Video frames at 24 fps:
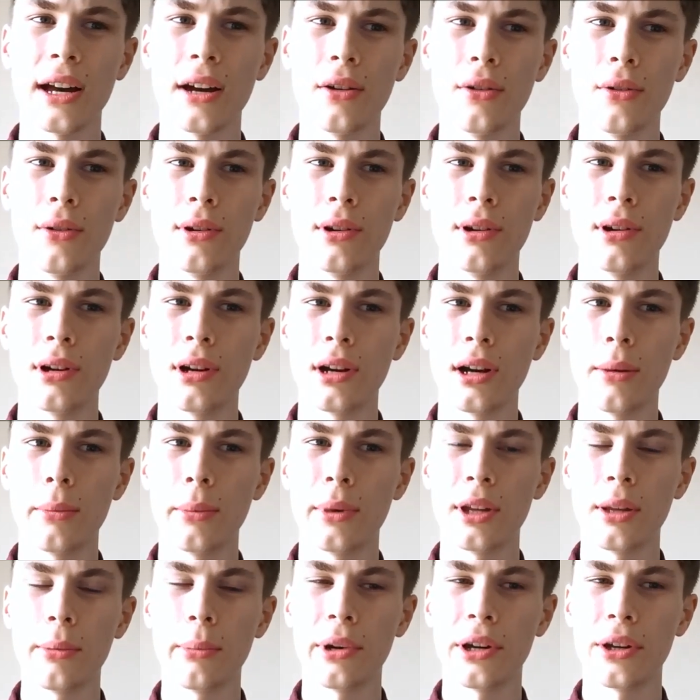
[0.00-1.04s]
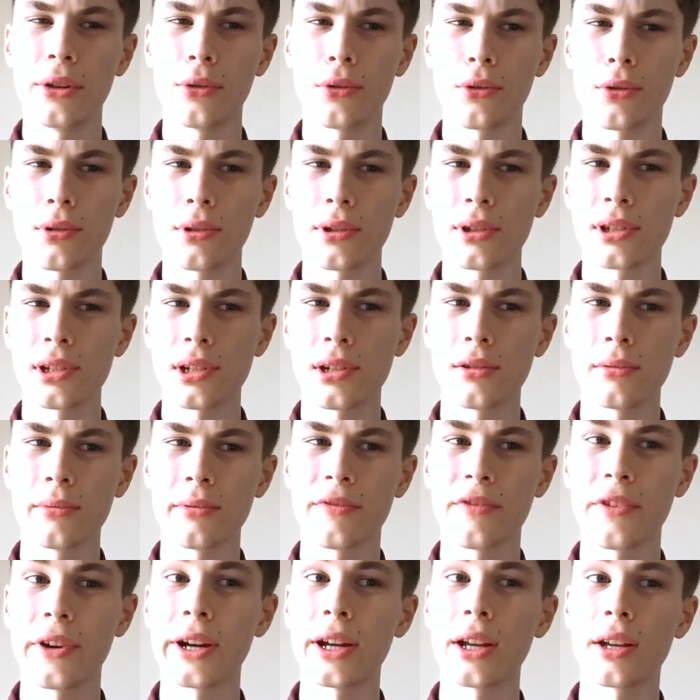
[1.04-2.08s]
how I made it binaural. So I'm
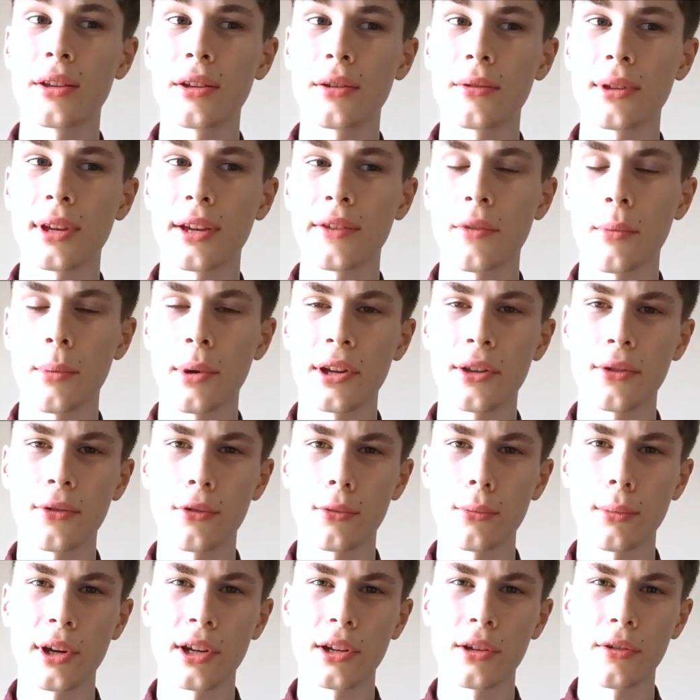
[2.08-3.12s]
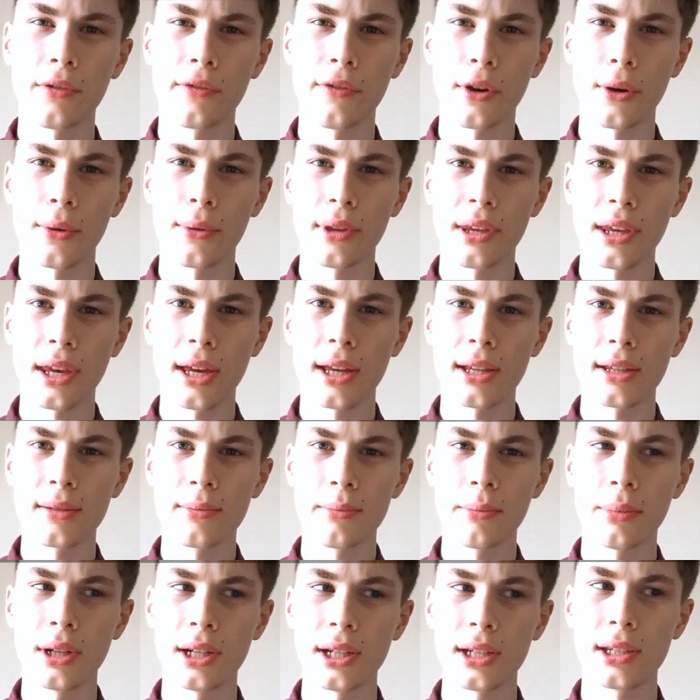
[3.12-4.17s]
afraid I don't have a binaural microphone yet,
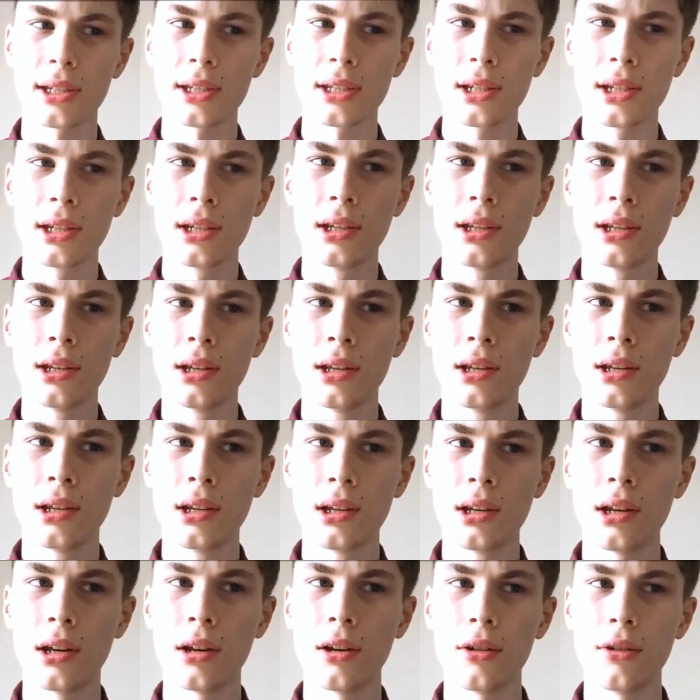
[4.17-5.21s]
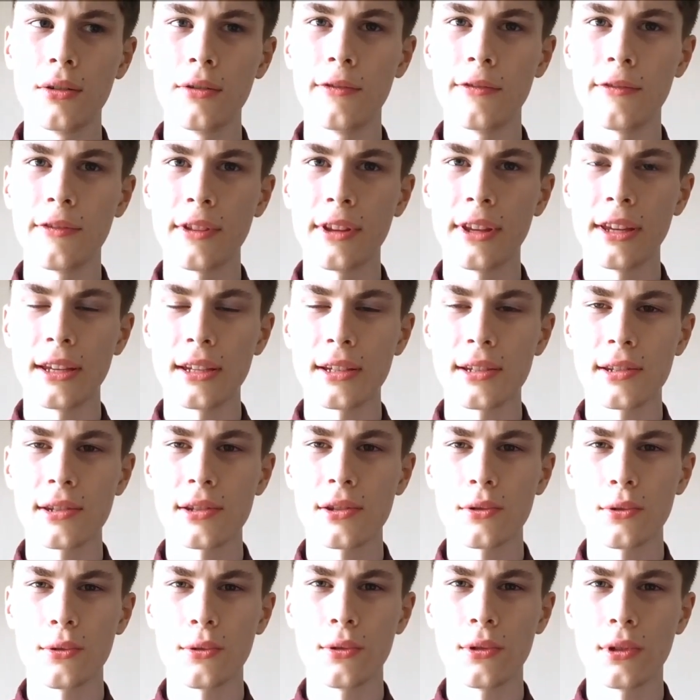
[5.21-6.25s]
but hopefully
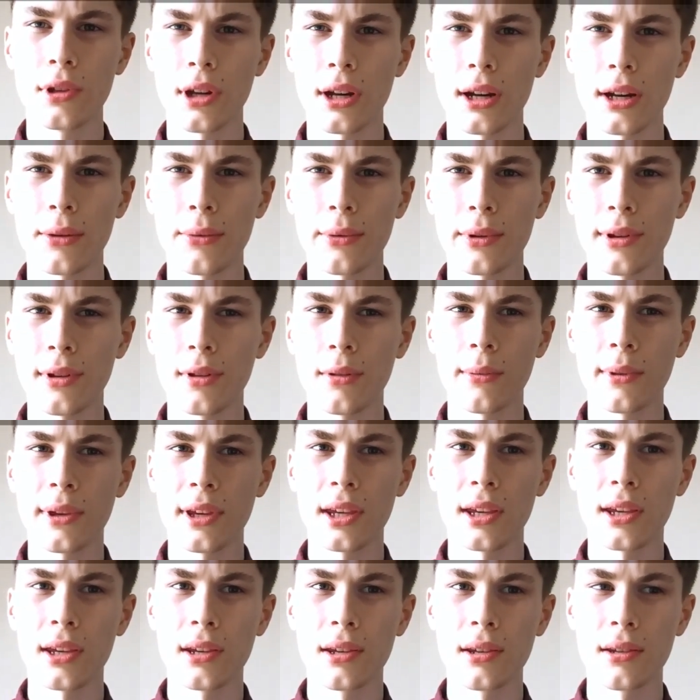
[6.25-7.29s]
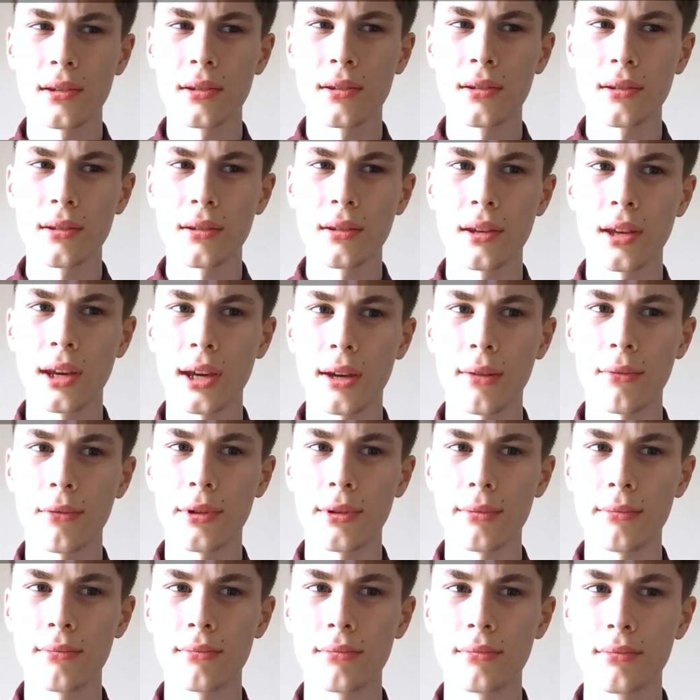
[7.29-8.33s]
soon I will be getting
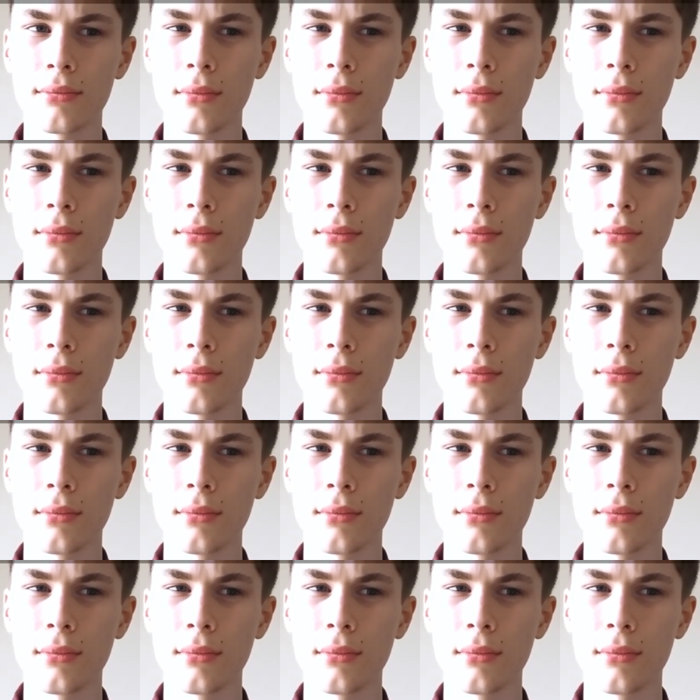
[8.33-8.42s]
one,